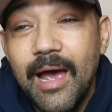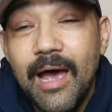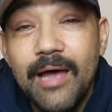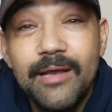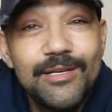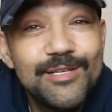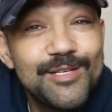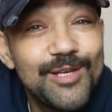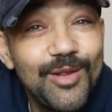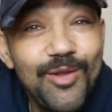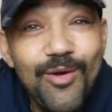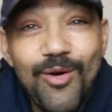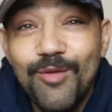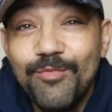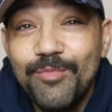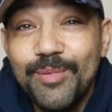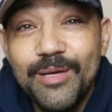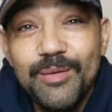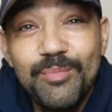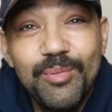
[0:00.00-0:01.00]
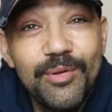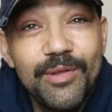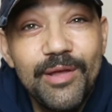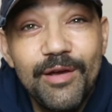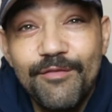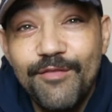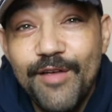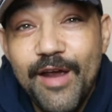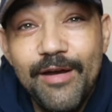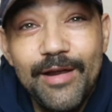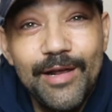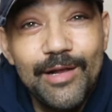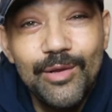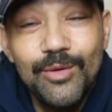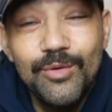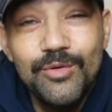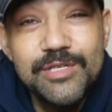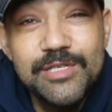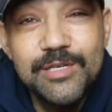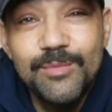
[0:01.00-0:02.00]
And there's a lot of people that are very
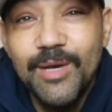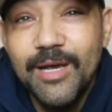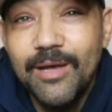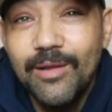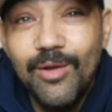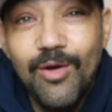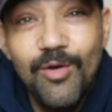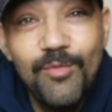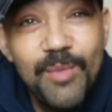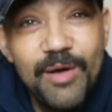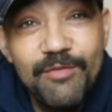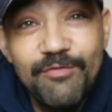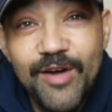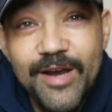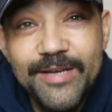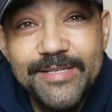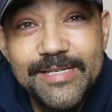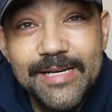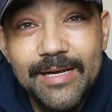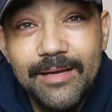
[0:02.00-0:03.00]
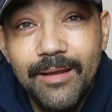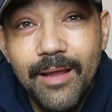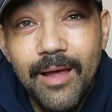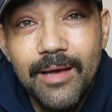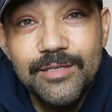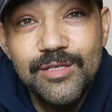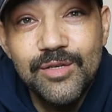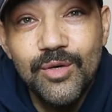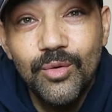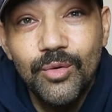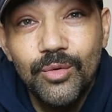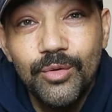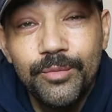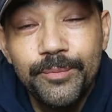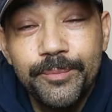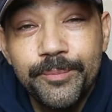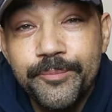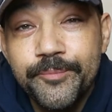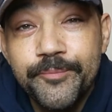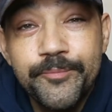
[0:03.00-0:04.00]
close to me. A lot of my friends in Glasgow
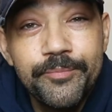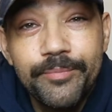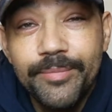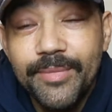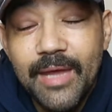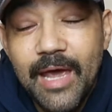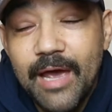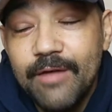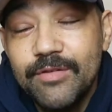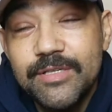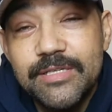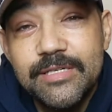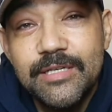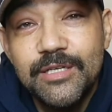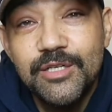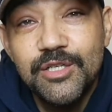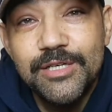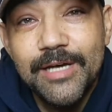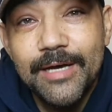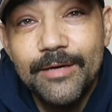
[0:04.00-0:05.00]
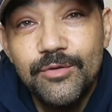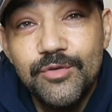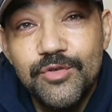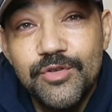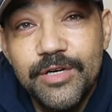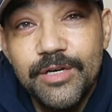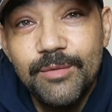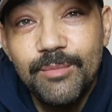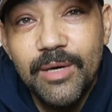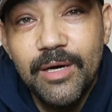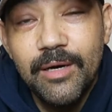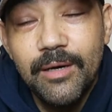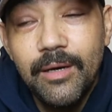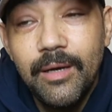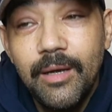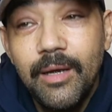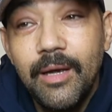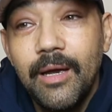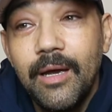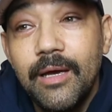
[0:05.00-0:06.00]
haven't seen Shadow Dreamer.
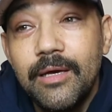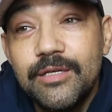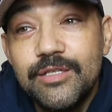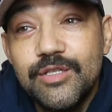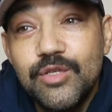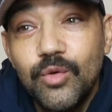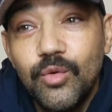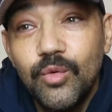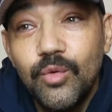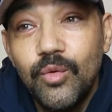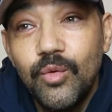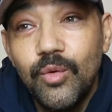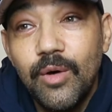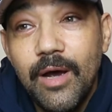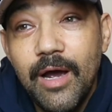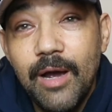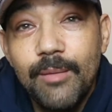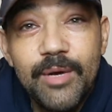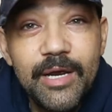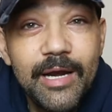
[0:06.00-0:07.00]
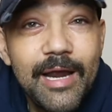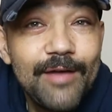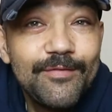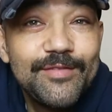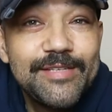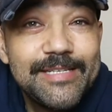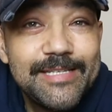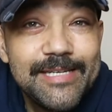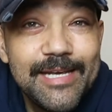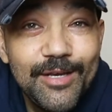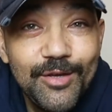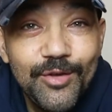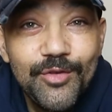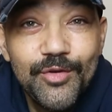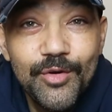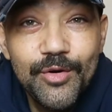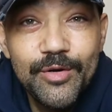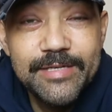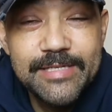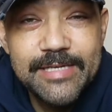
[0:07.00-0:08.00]
So I'm going to have to take you
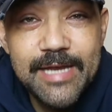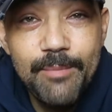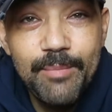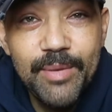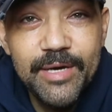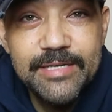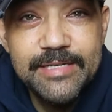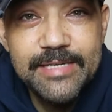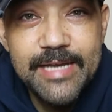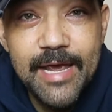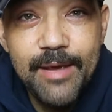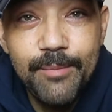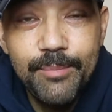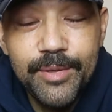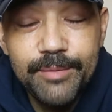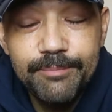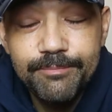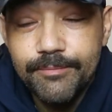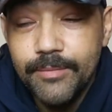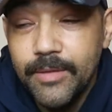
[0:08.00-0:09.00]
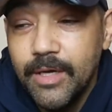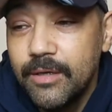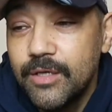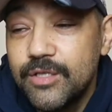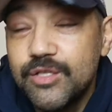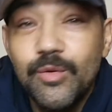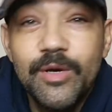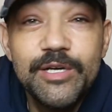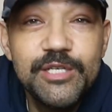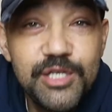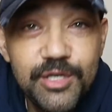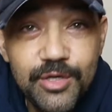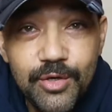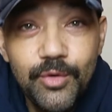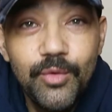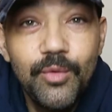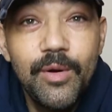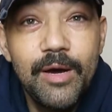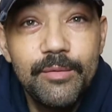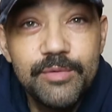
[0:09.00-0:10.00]
through it step by step. So as you
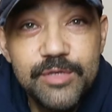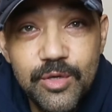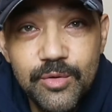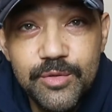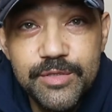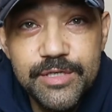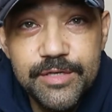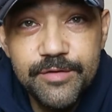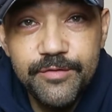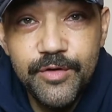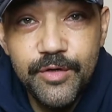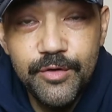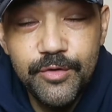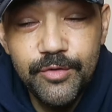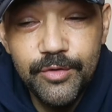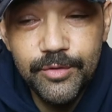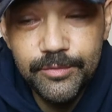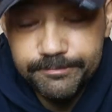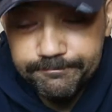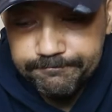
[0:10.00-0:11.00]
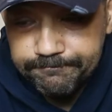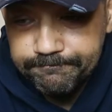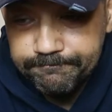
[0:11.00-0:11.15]
know, I was going to the funeral.